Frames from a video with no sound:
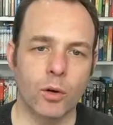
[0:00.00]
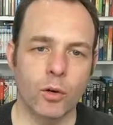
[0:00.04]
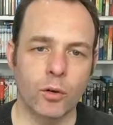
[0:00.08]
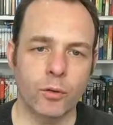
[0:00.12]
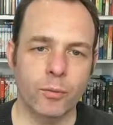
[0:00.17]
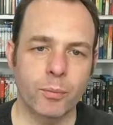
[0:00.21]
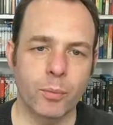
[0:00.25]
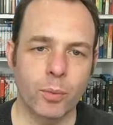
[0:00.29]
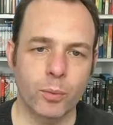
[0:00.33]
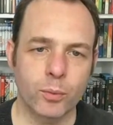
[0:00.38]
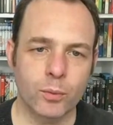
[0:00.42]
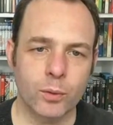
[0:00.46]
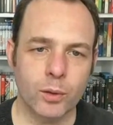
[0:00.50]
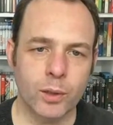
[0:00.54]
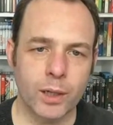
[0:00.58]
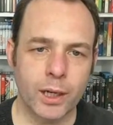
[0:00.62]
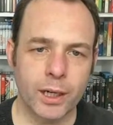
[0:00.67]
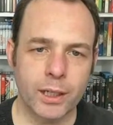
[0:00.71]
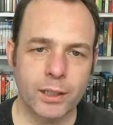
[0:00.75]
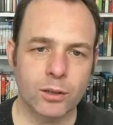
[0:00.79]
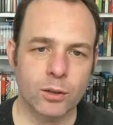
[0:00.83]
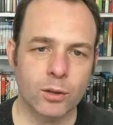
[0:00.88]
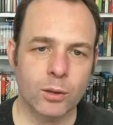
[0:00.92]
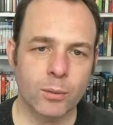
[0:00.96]
of
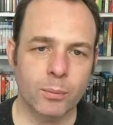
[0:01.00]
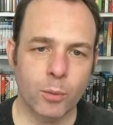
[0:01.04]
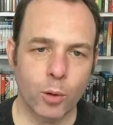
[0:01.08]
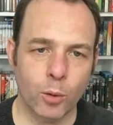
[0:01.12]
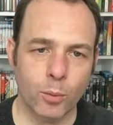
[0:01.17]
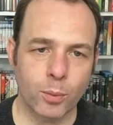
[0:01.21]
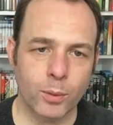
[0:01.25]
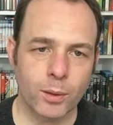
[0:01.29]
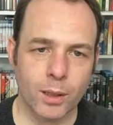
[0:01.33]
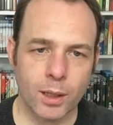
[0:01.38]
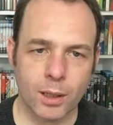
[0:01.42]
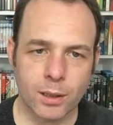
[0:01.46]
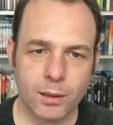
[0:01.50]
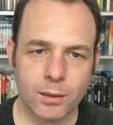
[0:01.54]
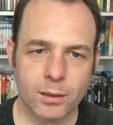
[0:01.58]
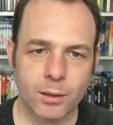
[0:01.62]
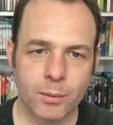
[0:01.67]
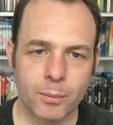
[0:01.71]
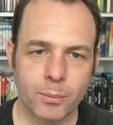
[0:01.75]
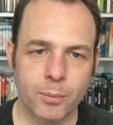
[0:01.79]
director Bob Clark,